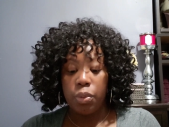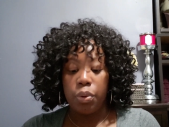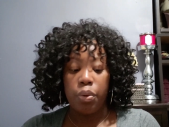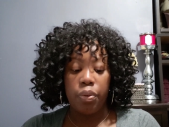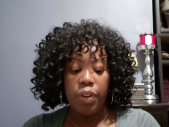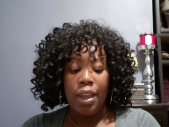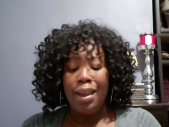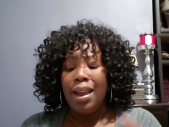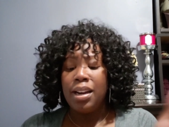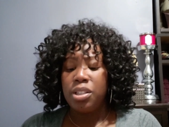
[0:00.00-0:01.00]
move,
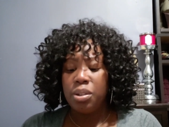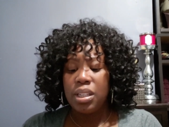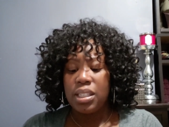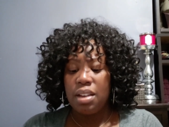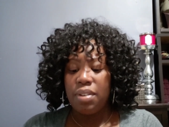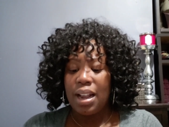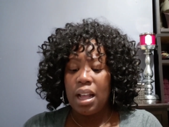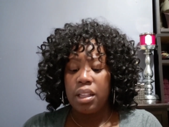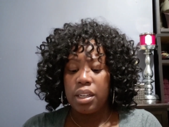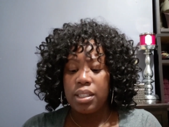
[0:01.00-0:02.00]
and it's only
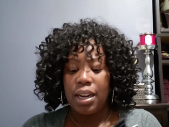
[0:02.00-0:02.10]
$7.